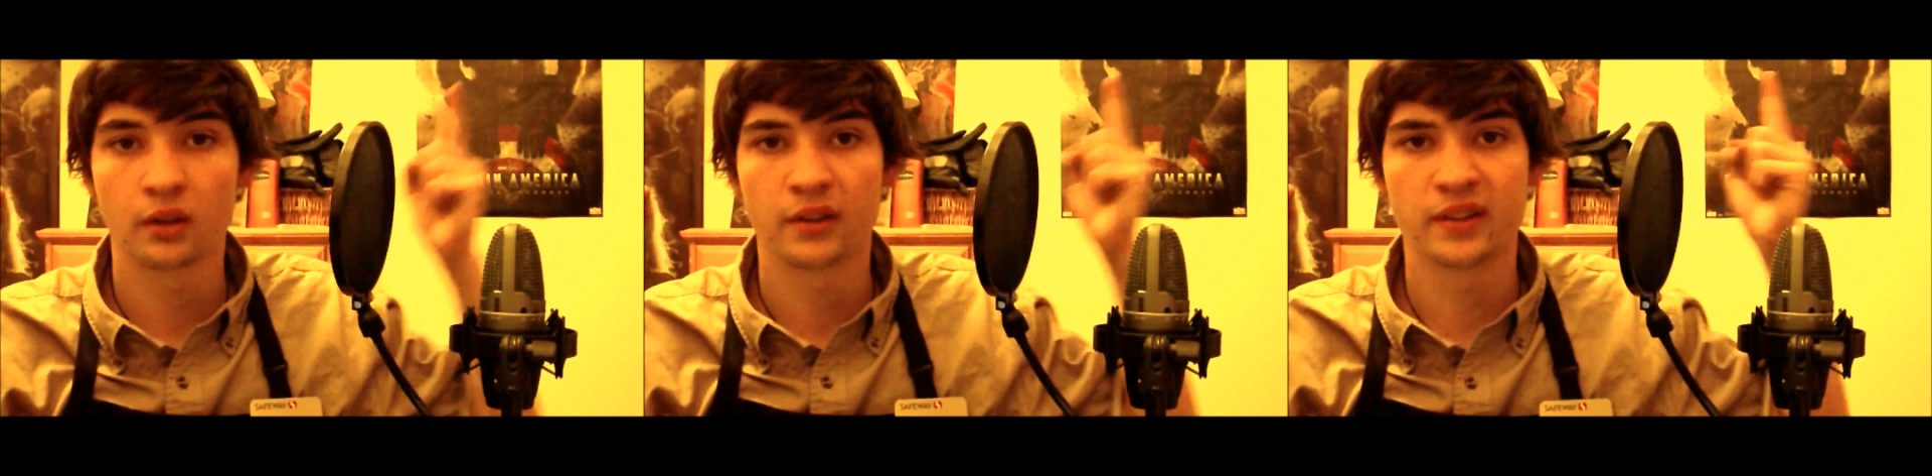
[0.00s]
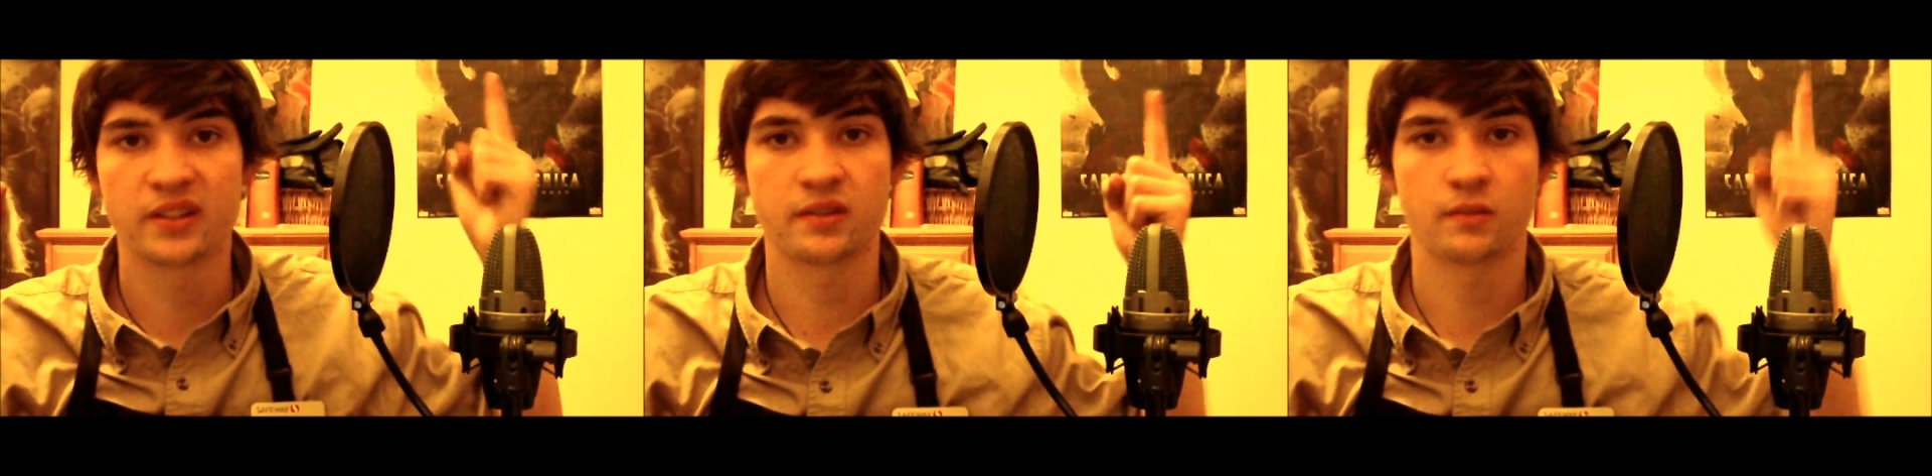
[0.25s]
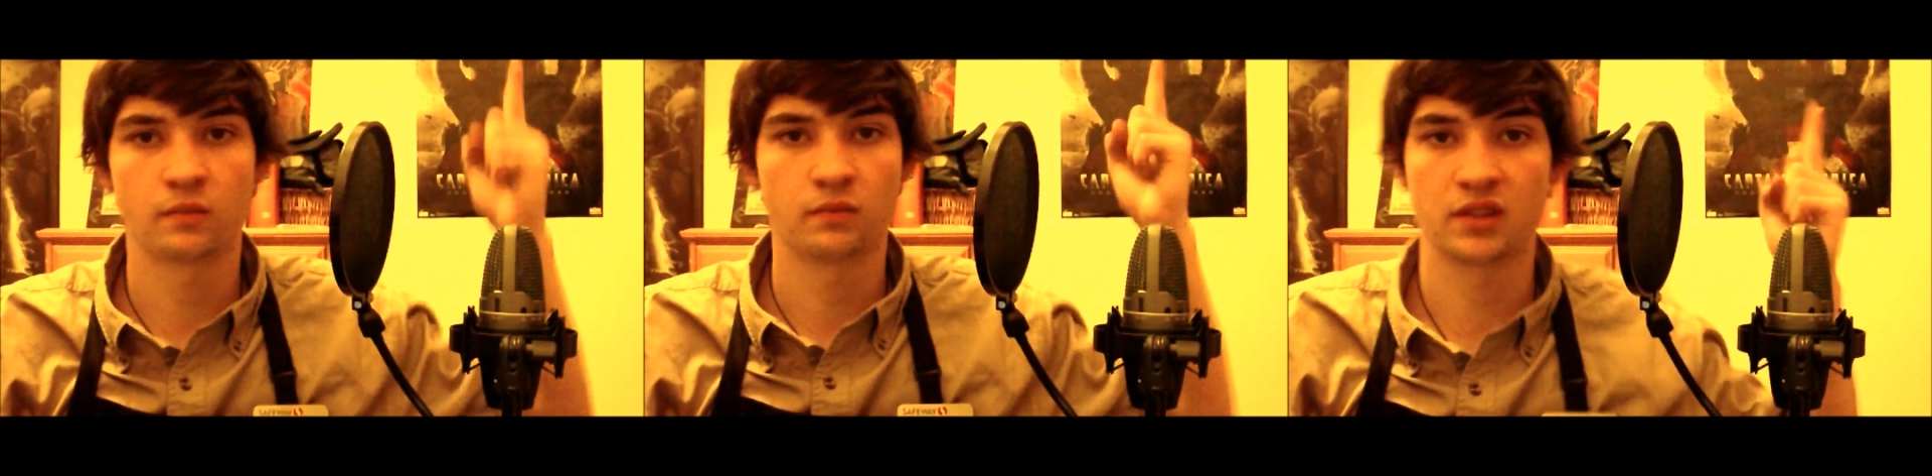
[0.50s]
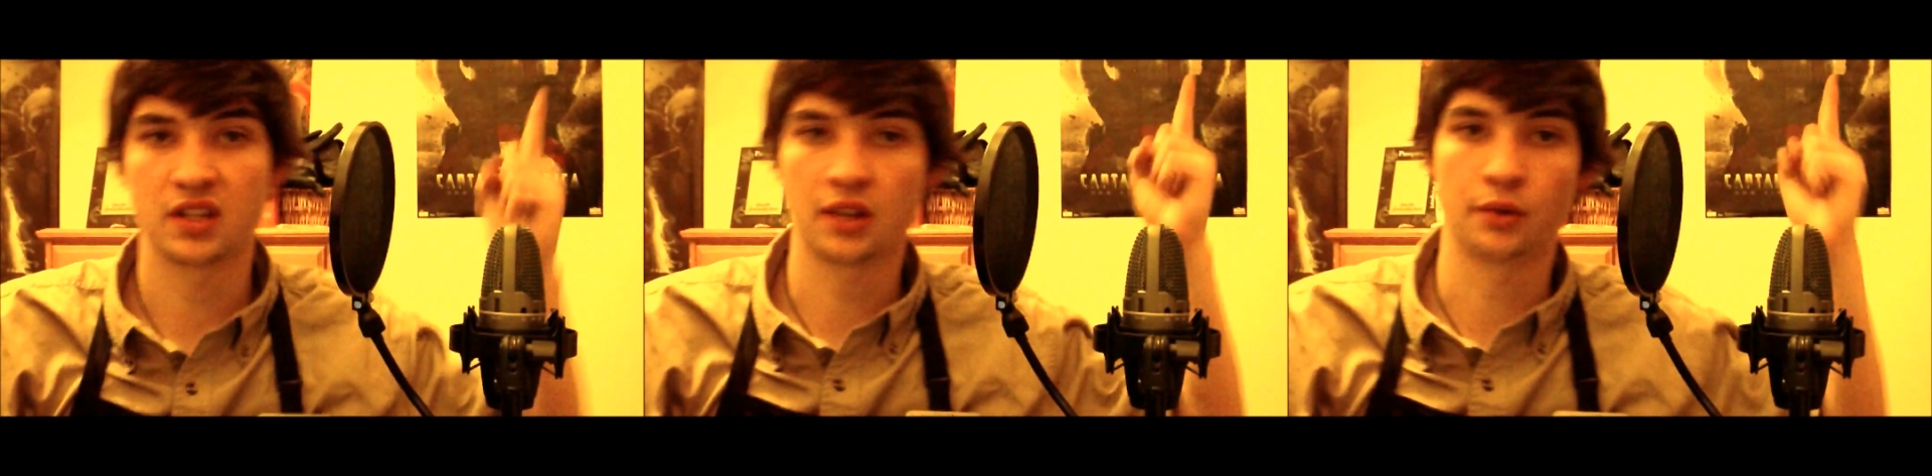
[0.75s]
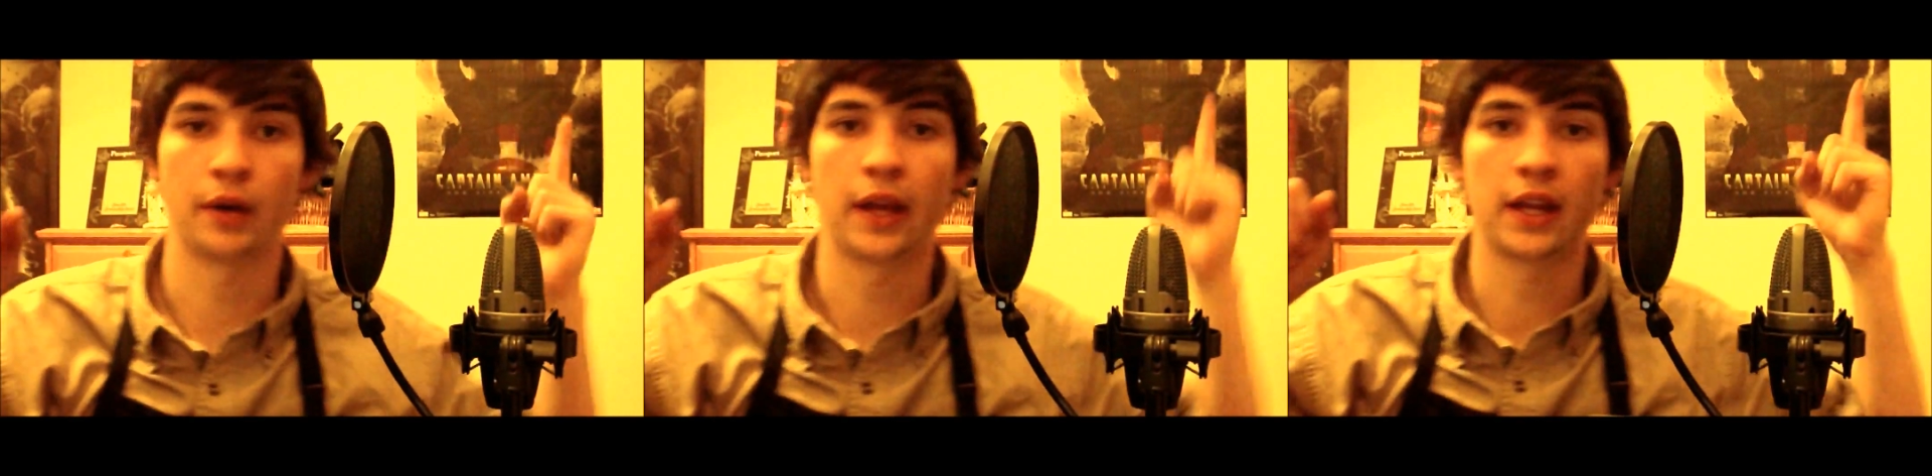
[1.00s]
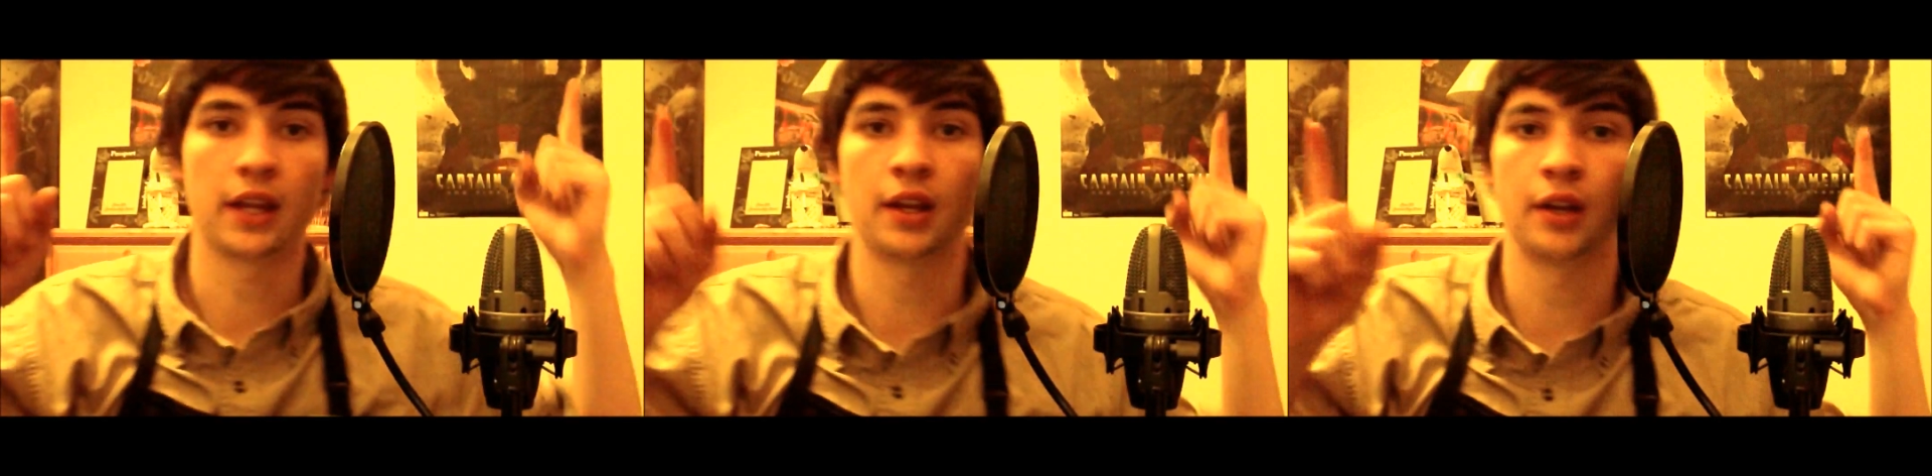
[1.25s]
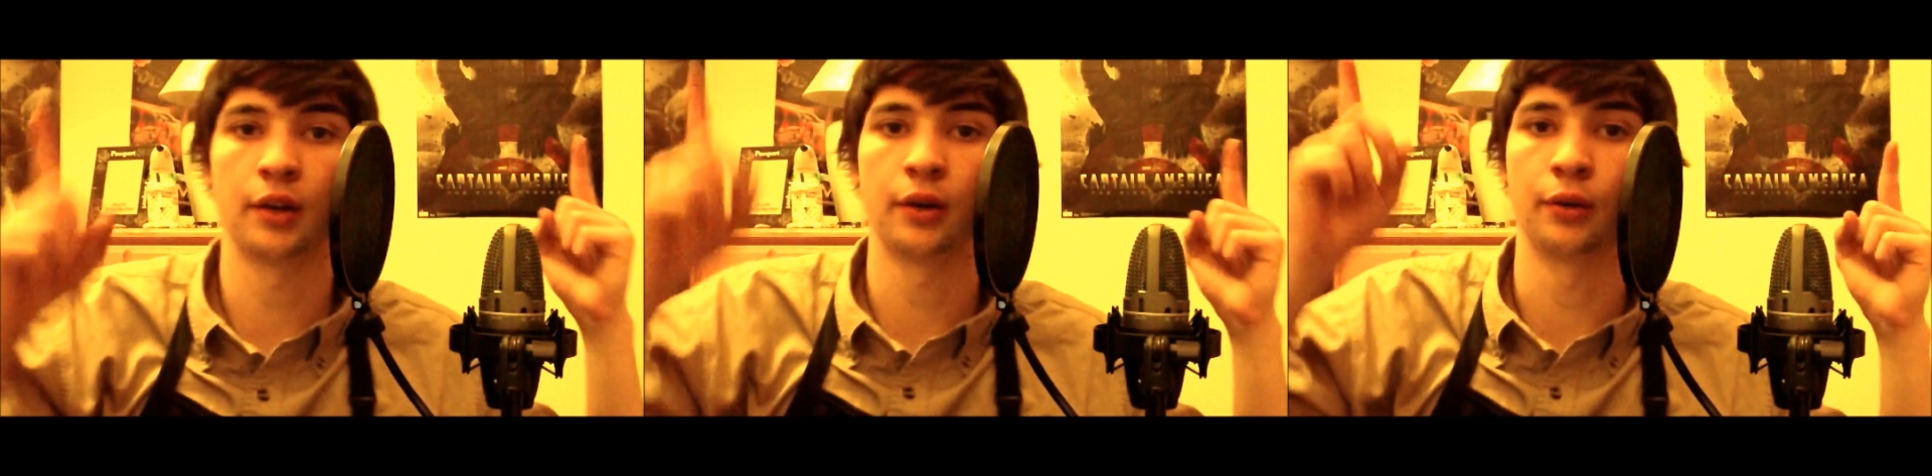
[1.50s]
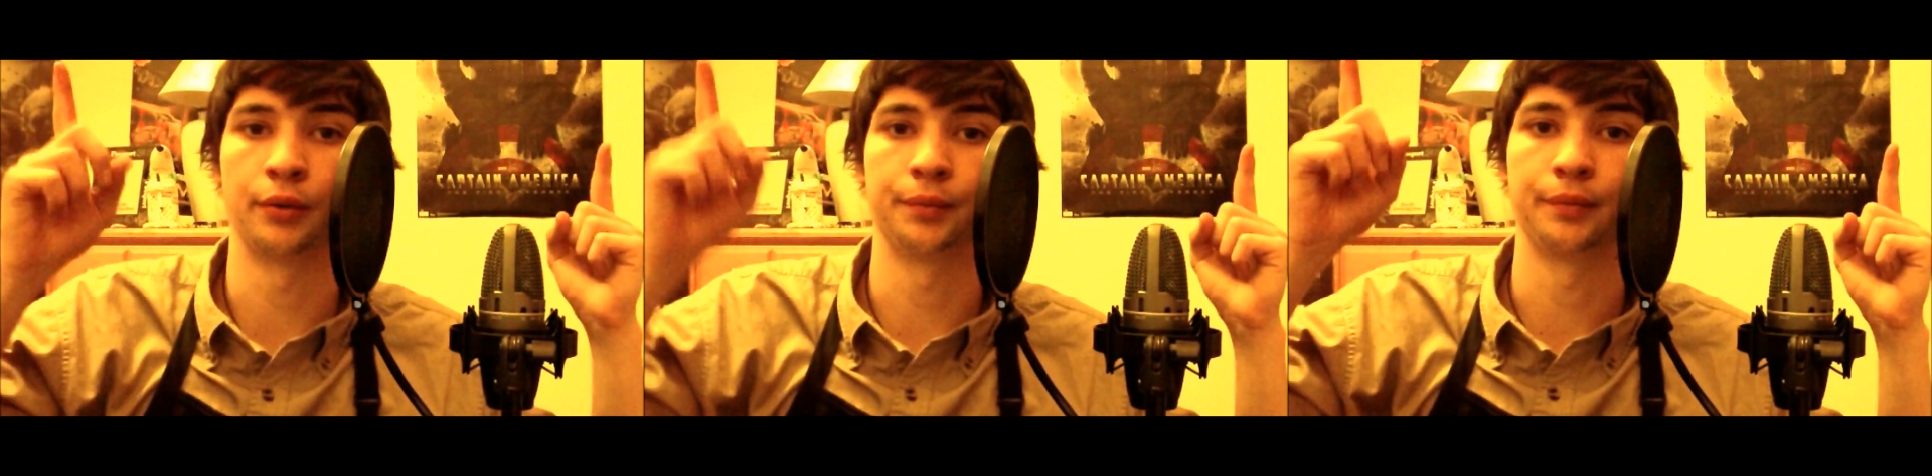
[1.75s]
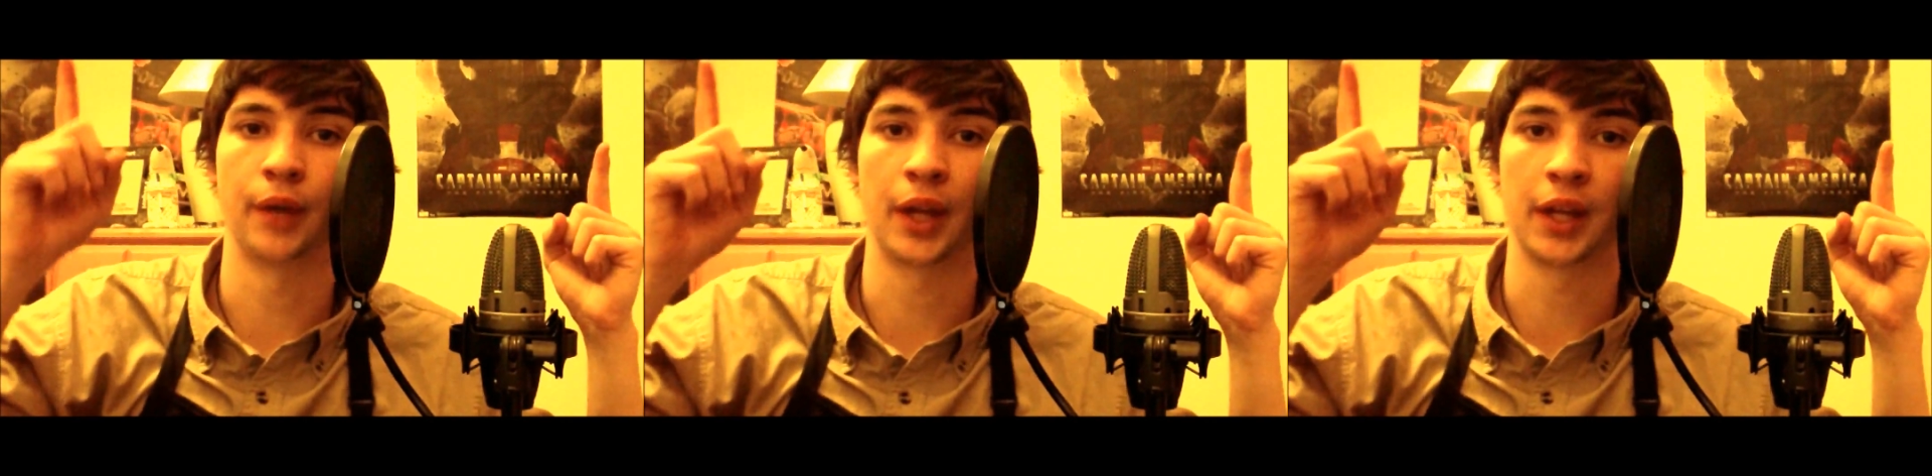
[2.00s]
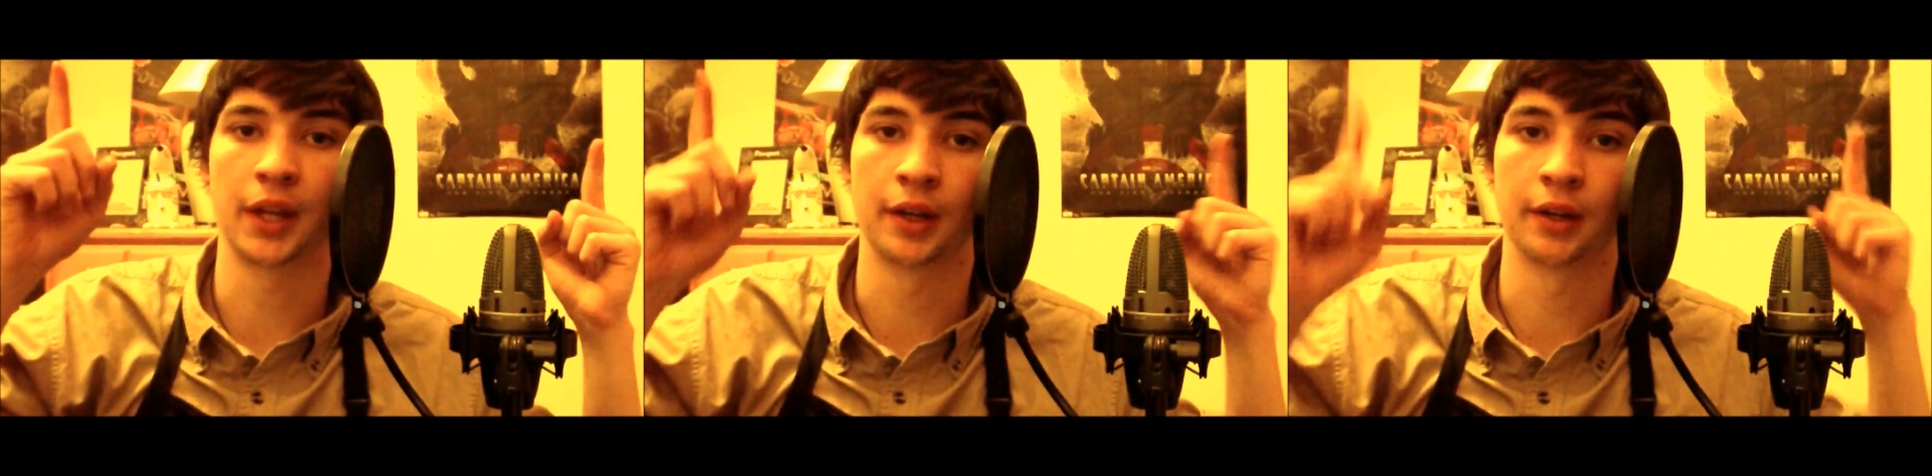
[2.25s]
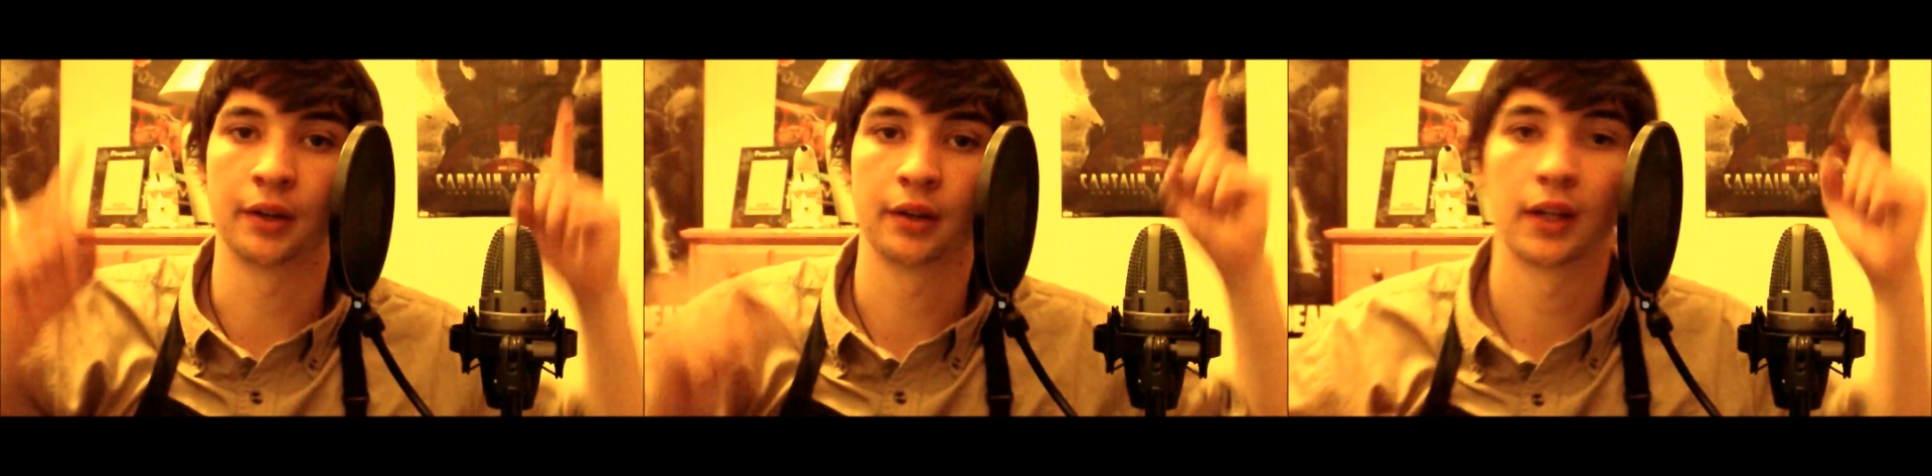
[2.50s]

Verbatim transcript: It's, it's either right here or right here.